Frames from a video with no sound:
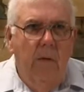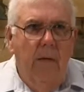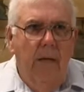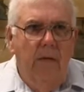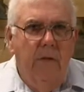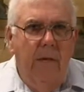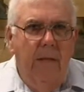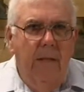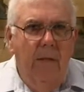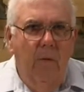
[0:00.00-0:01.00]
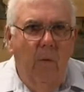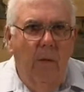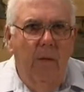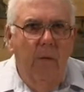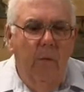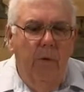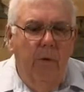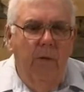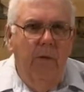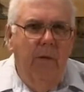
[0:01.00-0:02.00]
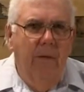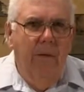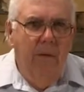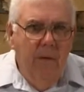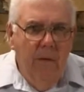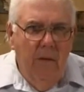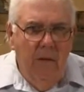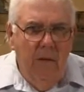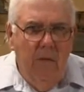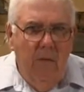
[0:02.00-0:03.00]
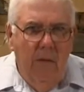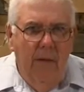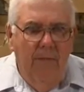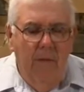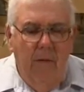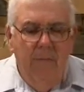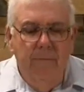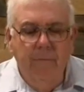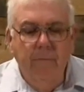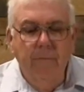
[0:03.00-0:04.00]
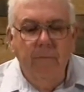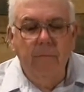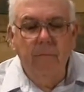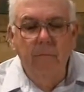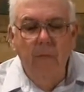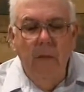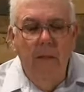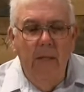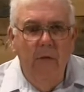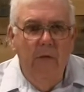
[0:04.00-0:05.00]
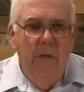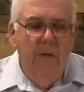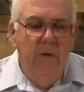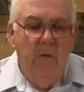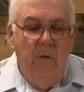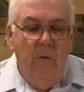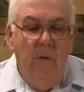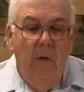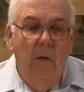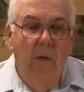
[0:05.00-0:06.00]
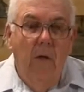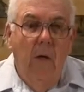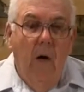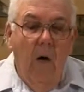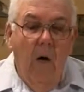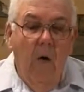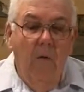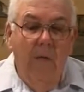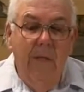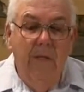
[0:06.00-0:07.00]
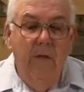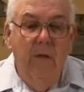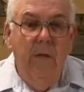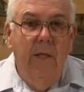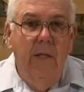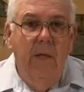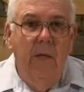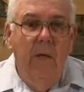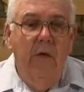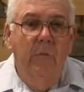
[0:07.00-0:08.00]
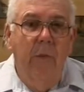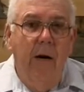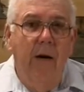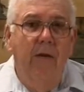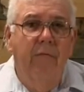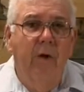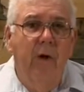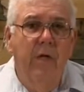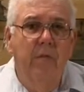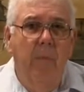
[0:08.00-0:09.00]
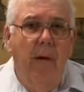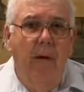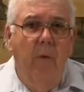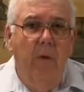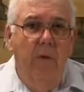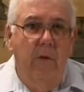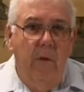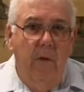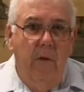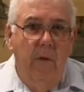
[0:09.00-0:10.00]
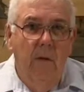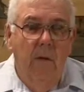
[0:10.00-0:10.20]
and state it in the way, when you did this, this is the way I felt. Now here's the listener rule. All the listener can do is paraphrase back what you heard.